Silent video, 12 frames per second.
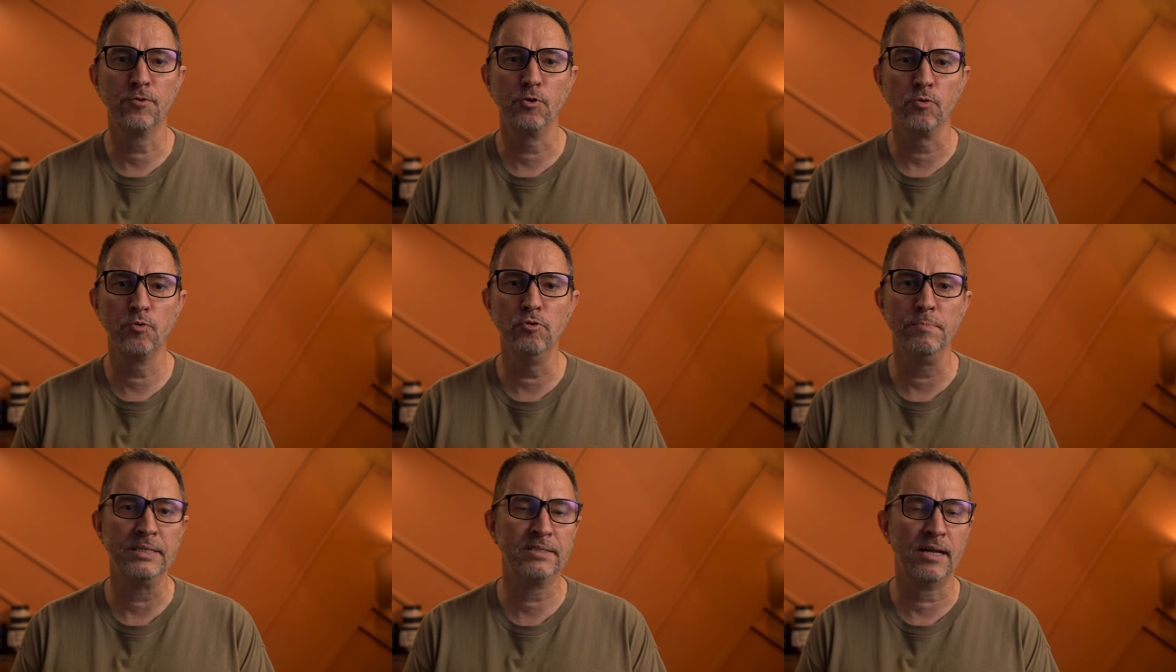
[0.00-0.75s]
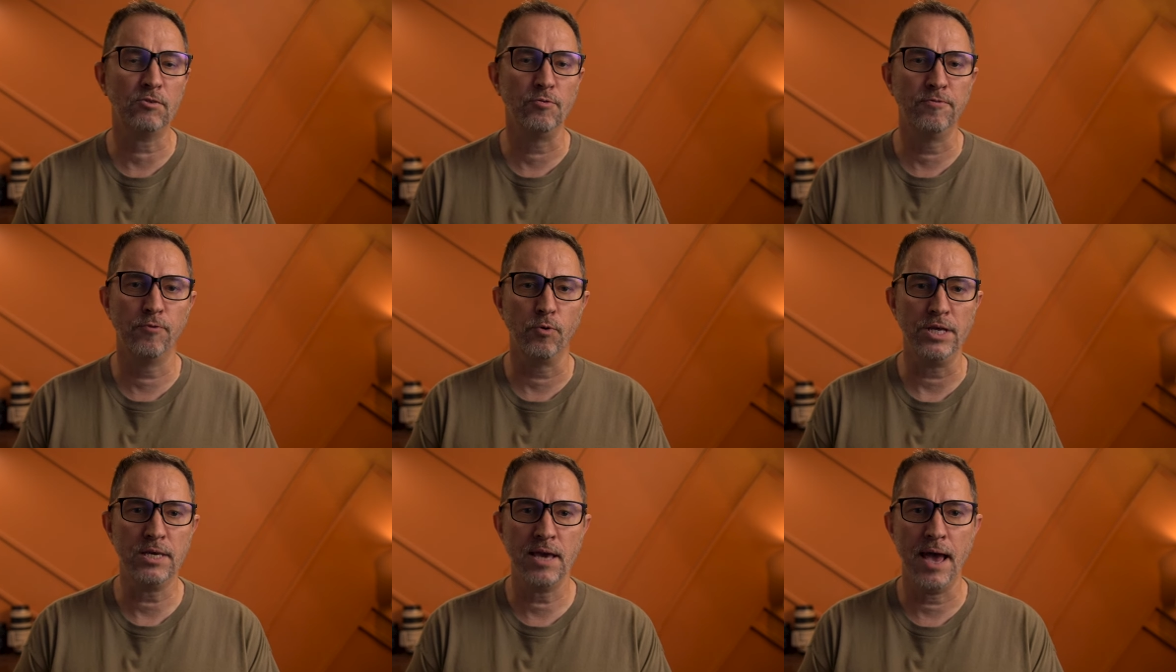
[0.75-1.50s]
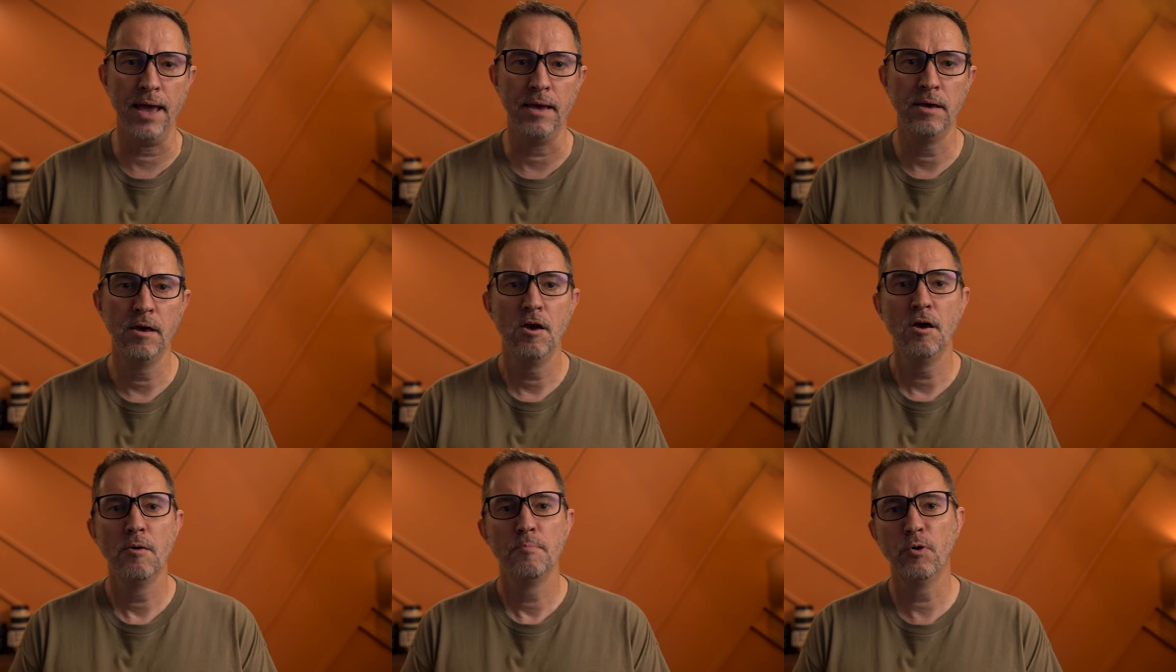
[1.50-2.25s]
for the room is set to 40K,
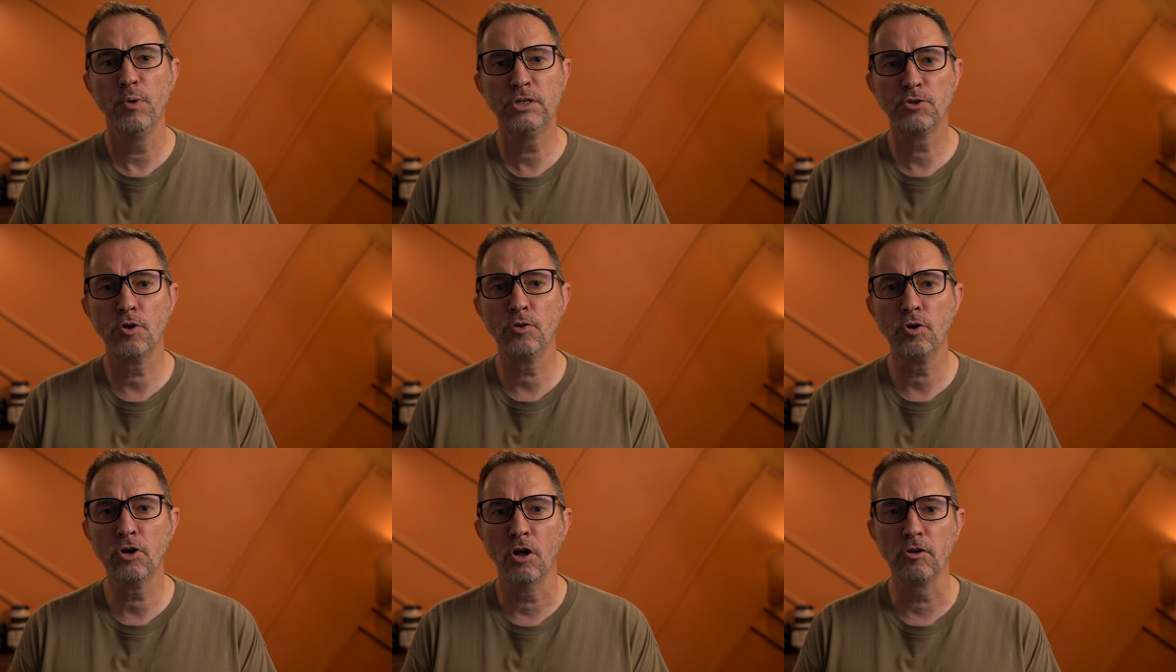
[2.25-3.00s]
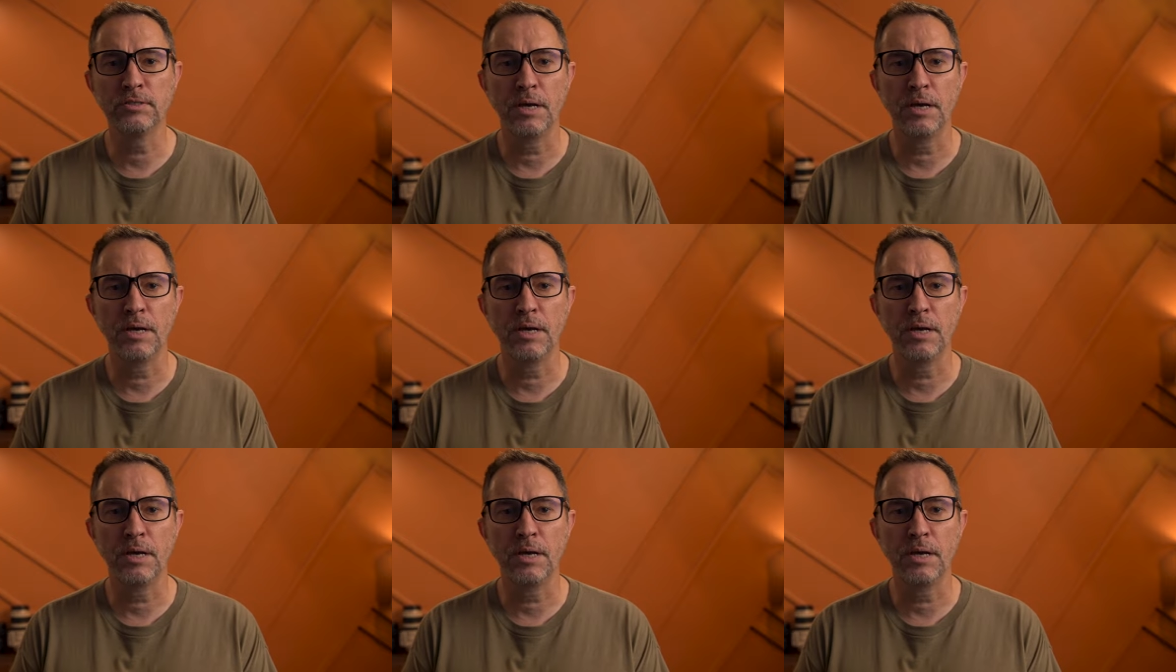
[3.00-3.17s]
but we turn the color